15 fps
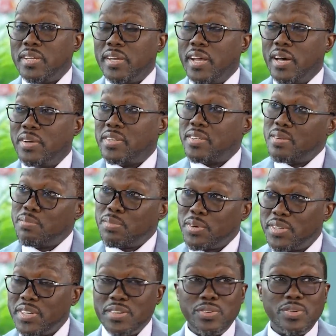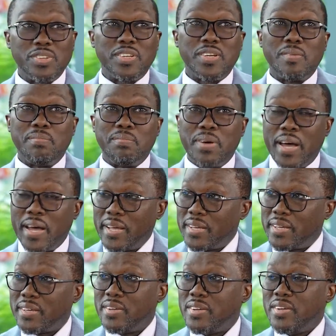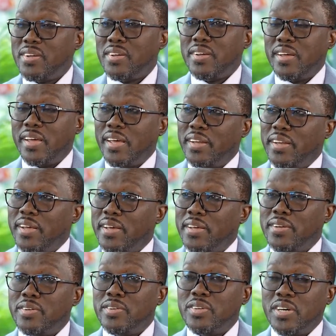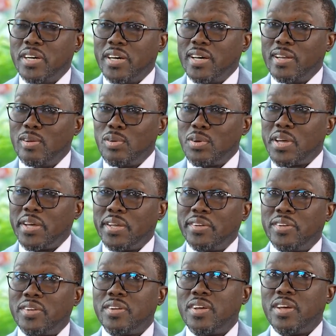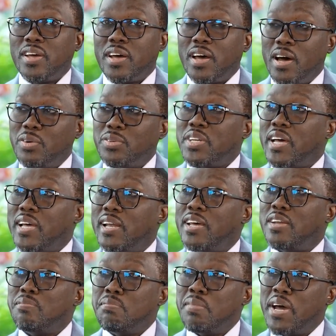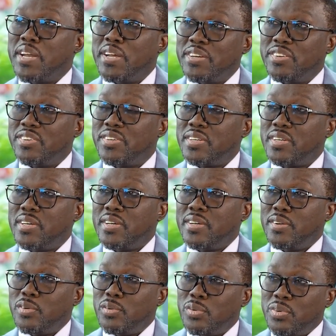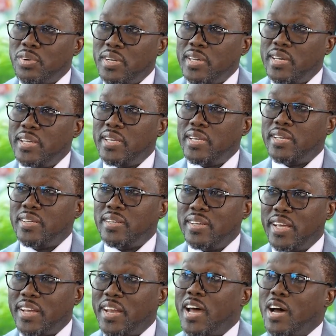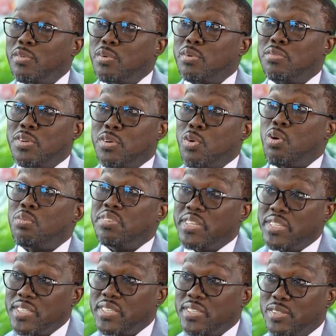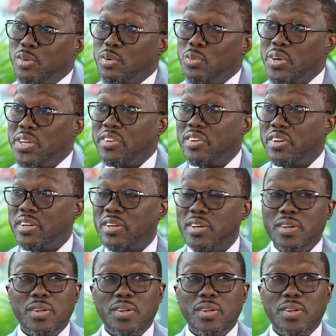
Now, it's important to step back and then look at how Thailand managed to really get out of the COVID situation,